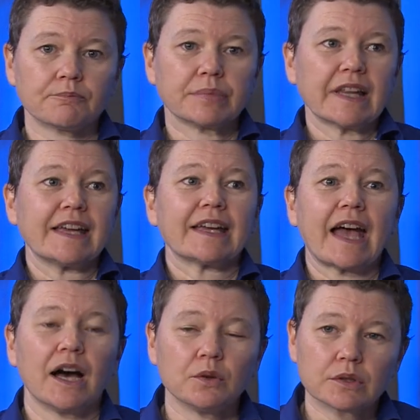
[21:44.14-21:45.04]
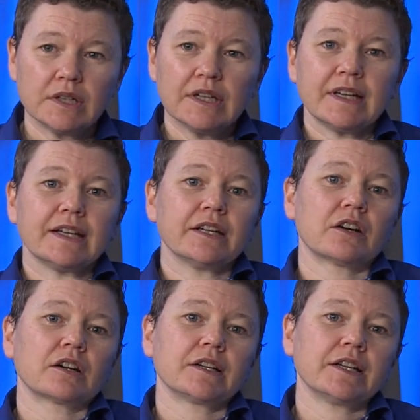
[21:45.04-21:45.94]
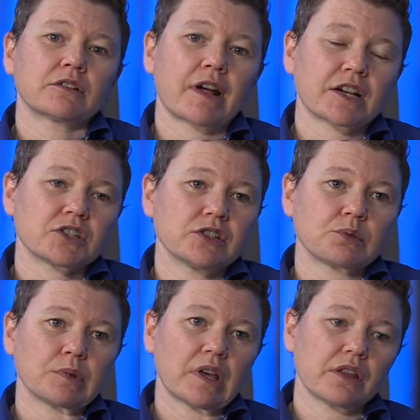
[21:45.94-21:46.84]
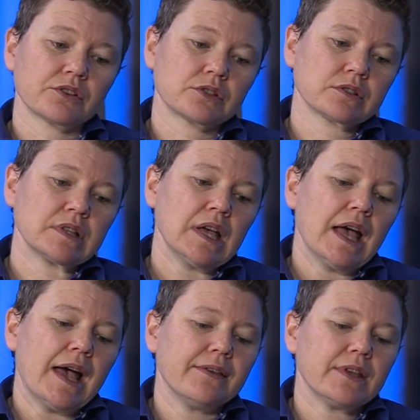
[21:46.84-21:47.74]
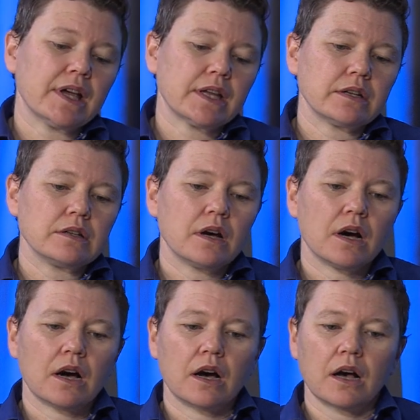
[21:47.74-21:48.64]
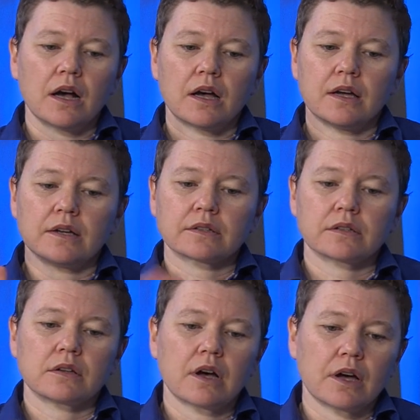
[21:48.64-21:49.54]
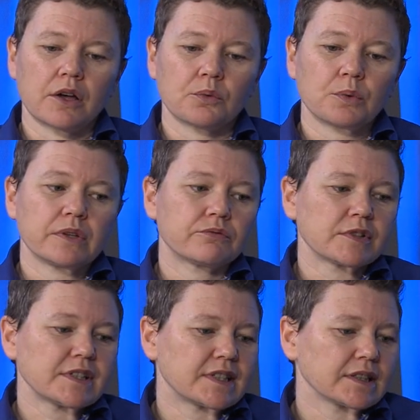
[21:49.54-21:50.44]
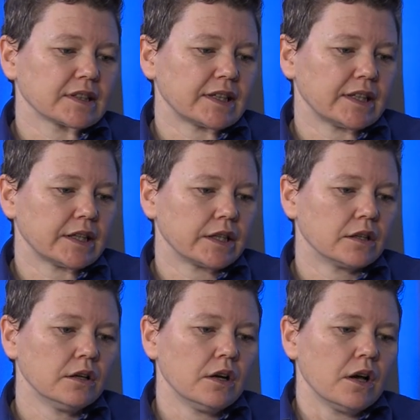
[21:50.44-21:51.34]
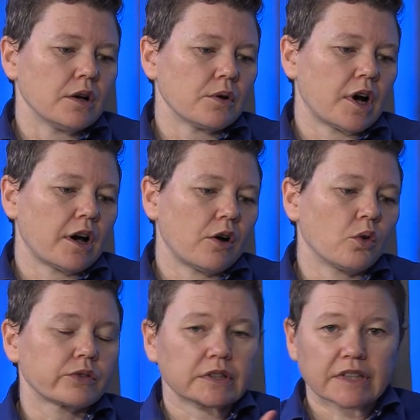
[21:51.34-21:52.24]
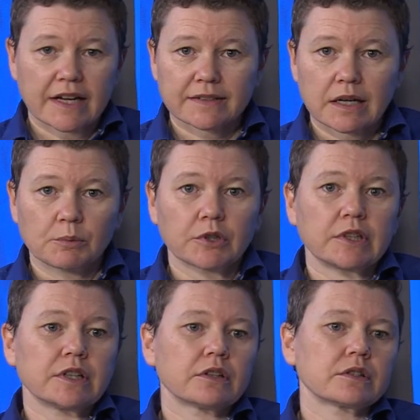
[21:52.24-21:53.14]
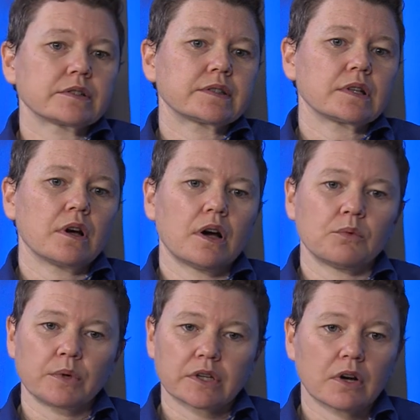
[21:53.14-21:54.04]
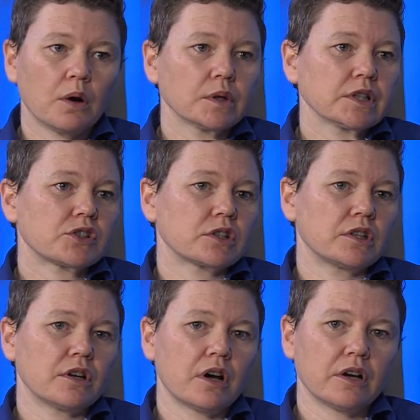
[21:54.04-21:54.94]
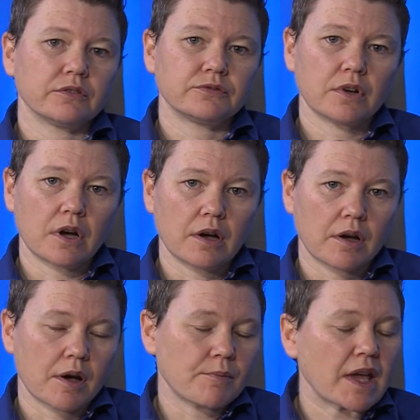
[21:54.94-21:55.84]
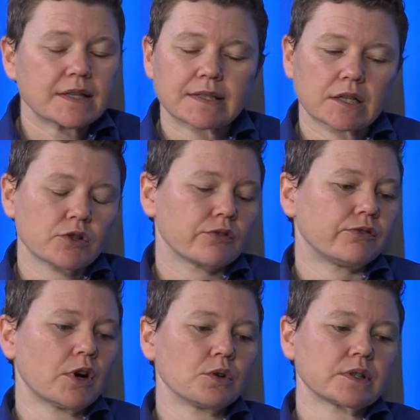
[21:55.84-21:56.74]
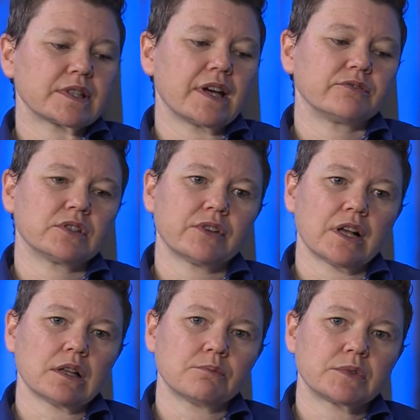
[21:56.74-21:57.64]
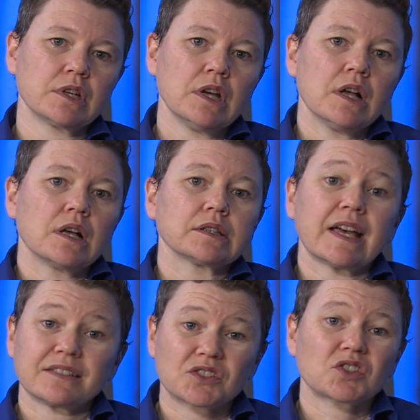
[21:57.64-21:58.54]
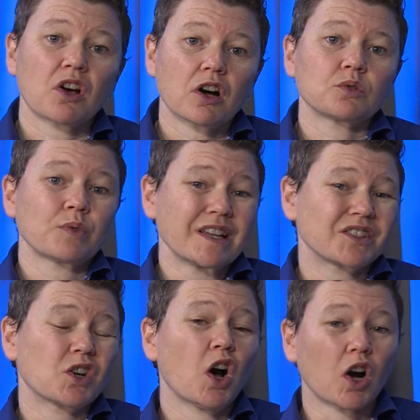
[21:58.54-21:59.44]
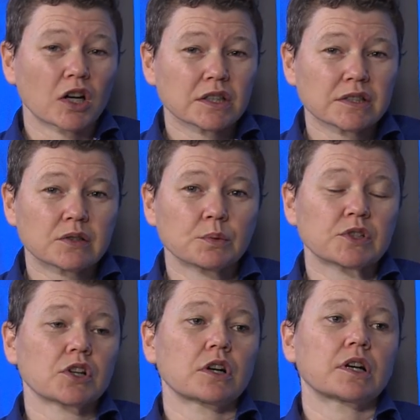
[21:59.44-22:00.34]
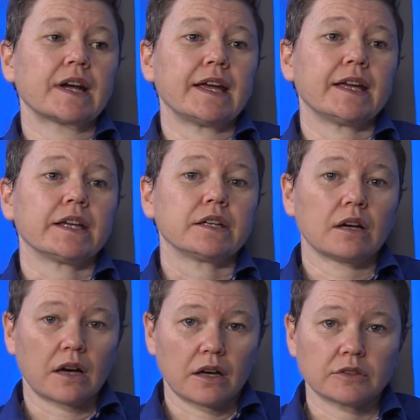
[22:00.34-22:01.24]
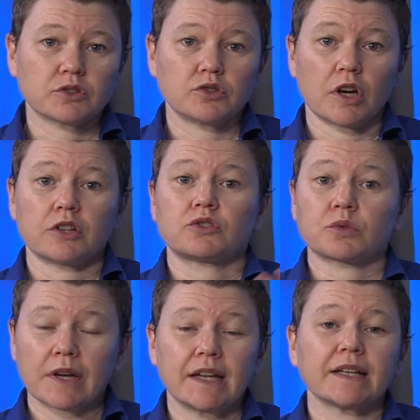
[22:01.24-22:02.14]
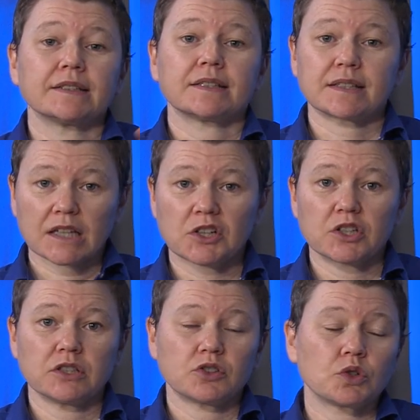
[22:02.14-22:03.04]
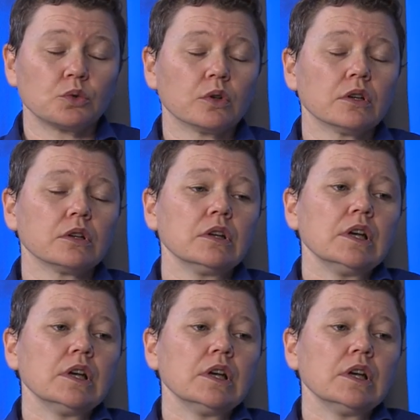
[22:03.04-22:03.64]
playing out in our interactions with others. And then we've recently, over the last couple of years, with a coalition of amazing folks, have developed Let's Talk Race Cards, which are a training and discussion tool.